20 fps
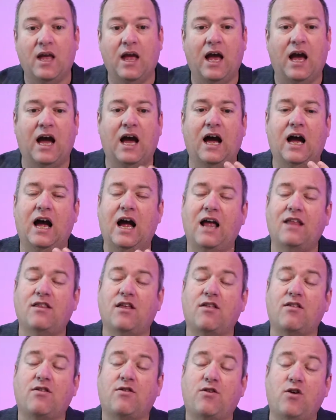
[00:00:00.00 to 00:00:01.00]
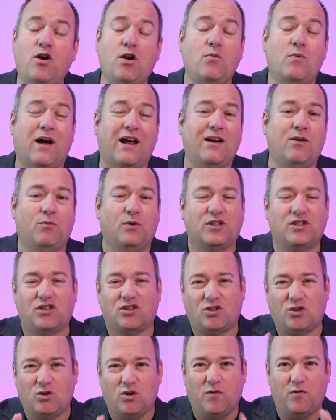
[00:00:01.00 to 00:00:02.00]
And the third one, which is
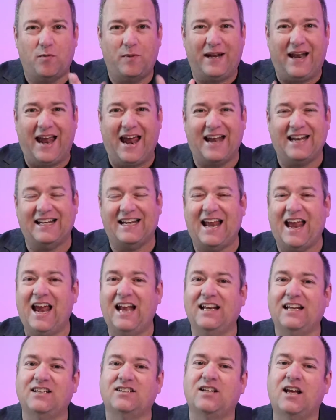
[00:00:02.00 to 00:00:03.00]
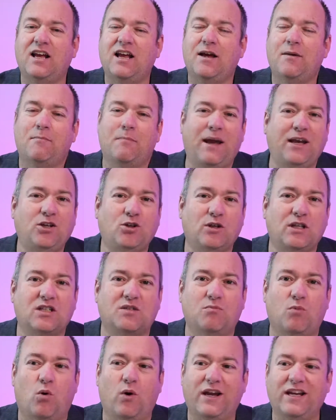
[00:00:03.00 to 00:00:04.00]
sort of a bit hand in hand, is make sure there's
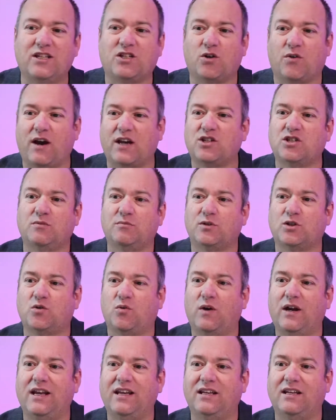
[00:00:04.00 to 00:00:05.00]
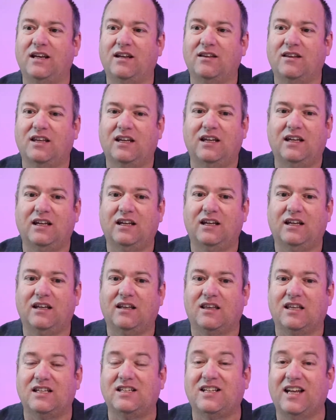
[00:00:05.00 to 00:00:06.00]
more interaction between the
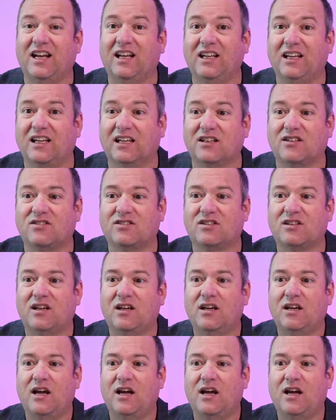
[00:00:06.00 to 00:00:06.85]
delegates.